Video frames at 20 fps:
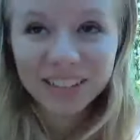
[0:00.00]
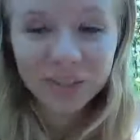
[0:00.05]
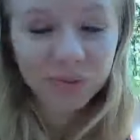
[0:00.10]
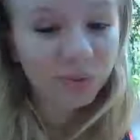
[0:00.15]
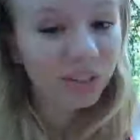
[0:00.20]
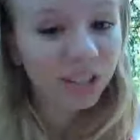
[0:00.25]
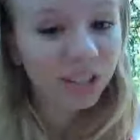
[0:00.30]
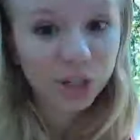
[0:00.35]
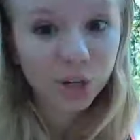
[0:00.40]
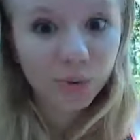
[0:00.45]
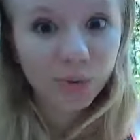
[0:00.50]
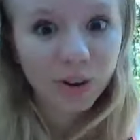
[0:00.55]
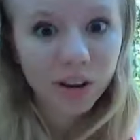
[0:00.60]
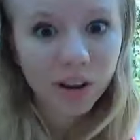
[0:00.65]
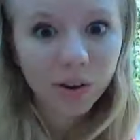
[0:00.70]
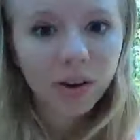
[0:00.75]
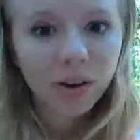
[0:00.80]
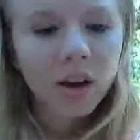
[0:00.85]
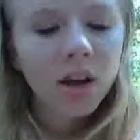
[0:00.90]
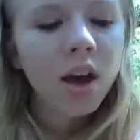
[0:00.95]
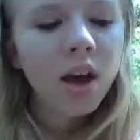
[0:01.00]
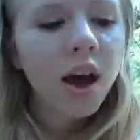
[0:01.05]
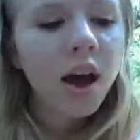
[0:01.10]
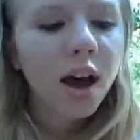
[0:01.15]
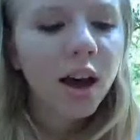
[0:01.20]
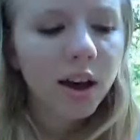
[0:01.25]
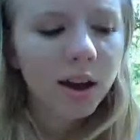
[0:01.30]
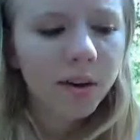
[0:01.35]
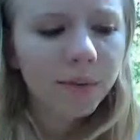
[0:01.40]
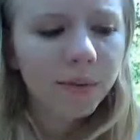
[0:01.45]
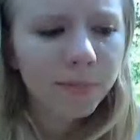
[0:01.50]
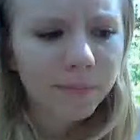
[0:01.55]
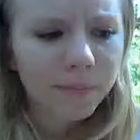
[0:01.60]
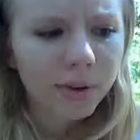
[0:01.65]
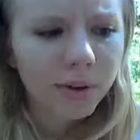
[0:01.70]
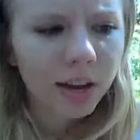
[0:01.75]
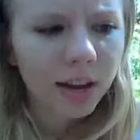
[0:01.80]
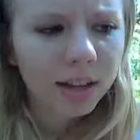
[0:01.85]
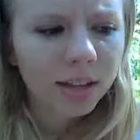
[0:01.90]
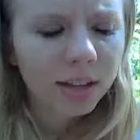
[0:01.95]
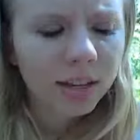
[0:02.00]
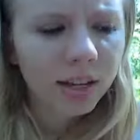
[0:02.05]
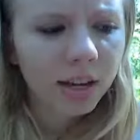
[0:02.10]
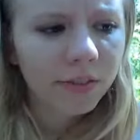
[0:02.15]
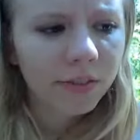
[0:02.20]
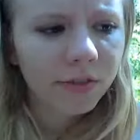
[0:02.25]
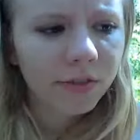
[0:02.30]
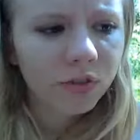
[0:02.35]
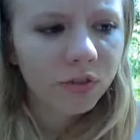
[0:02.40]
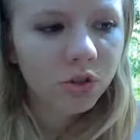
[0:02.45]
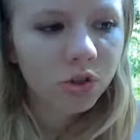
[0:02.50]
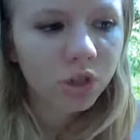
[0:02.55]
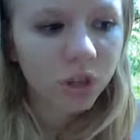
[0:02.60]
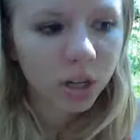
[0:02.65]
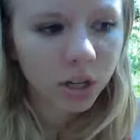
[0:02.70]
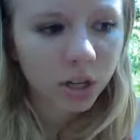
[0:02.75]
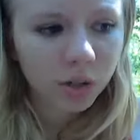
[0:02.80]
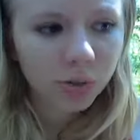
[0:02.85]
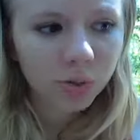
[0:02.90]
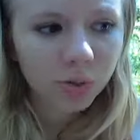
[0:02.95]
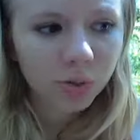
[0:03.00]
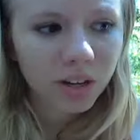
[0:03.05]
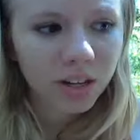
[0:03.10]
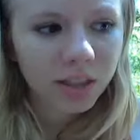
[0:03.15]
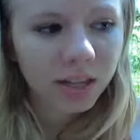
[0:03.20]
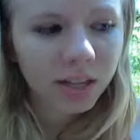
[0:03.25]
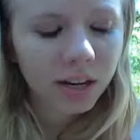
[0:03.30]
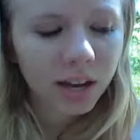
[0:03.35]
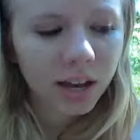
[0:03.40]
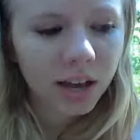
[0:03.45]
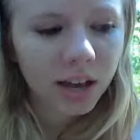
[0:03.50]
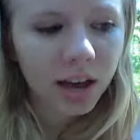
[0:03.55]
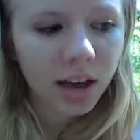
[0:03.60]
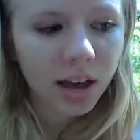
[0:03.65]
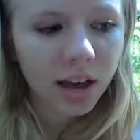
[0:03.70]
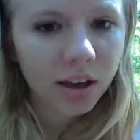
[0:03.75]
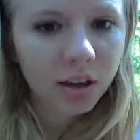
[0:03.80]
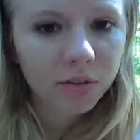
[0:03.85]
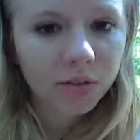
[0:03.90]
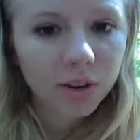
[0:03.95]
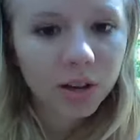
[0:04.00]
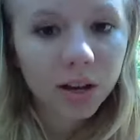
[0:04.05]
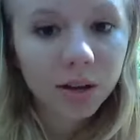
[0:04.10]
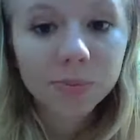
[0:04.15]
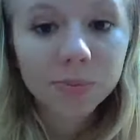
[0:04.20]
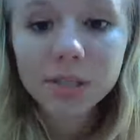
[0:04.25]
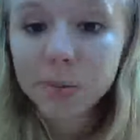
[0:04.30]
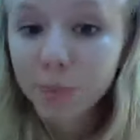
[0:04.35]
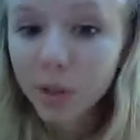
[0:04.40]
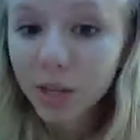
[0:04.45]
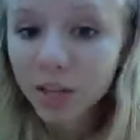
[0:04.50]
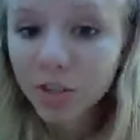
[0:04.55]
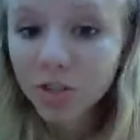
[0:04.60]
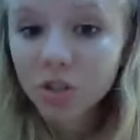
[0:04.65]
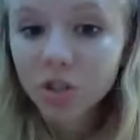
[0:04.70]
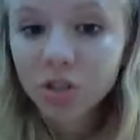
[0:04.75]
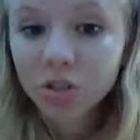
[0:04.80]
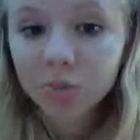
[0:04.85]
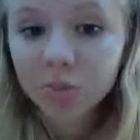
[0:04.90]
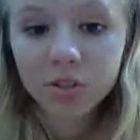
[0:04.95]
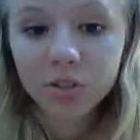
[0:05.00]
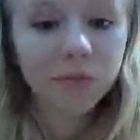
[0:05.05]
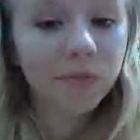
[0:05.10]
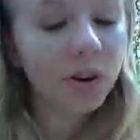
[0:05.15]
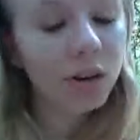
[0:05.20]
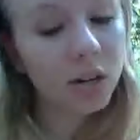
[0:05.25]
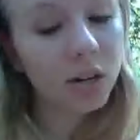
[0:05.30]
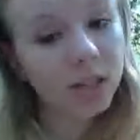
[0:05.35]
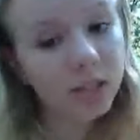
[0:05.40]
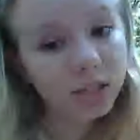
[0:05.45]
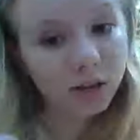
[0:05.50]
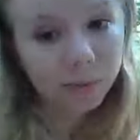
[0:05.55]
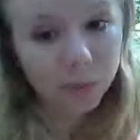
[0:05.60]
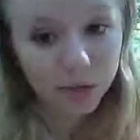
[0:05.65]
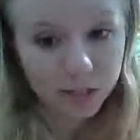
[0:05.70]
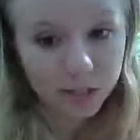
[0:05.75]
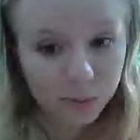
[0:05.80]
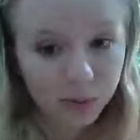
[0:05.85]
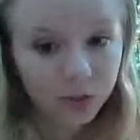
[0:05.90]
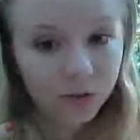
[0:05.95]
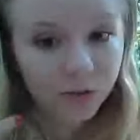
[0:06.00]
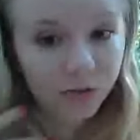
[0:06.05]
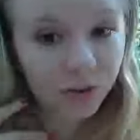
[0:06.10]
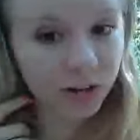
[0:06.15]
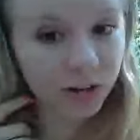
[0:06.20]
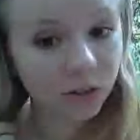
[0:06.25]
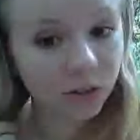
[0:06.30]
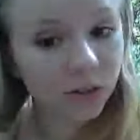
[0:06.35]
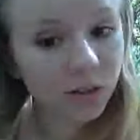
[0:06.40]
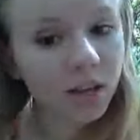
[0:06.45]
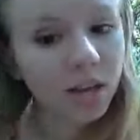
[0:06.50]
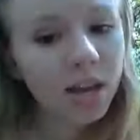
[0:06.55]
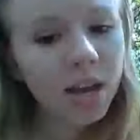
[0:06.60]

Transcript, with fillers: really don't know, I think I have Geo, and then I have speech, which I've already done my speech final,